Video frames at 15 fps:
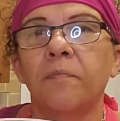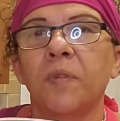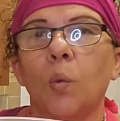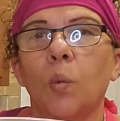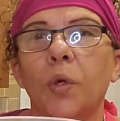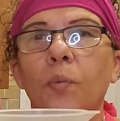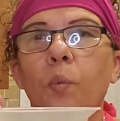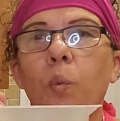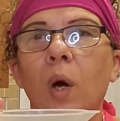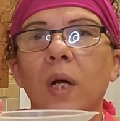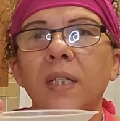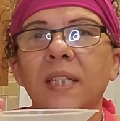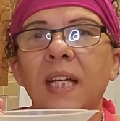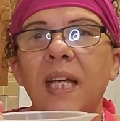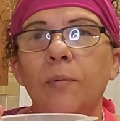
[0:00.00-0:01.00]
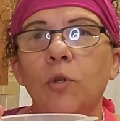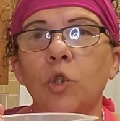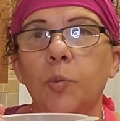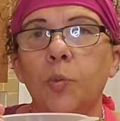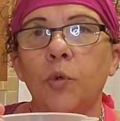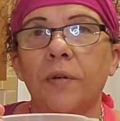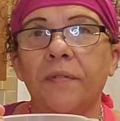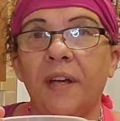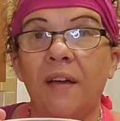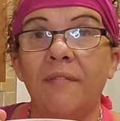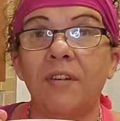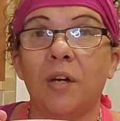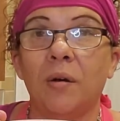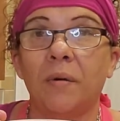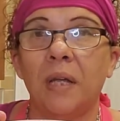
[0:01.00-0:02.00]
with 1 tablespoon of
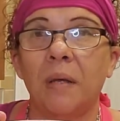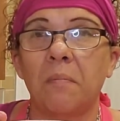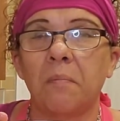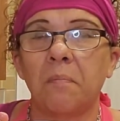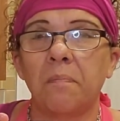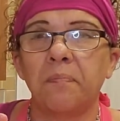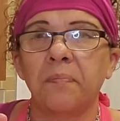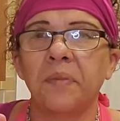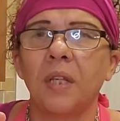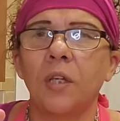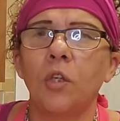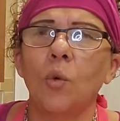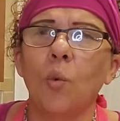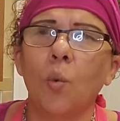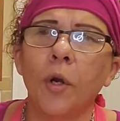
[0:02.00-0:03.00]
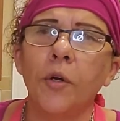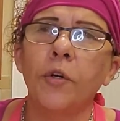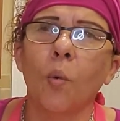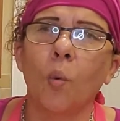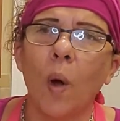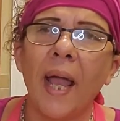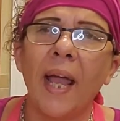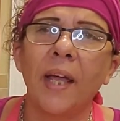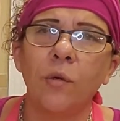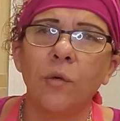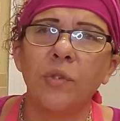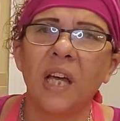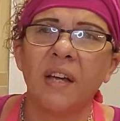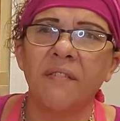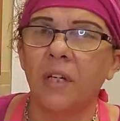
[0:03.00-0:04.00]
heavy cream. You wonder why I
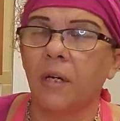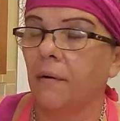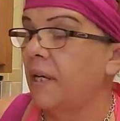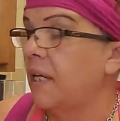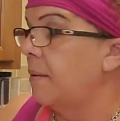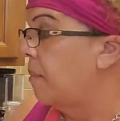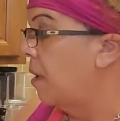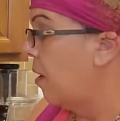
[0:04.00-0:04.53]
use heavy cream.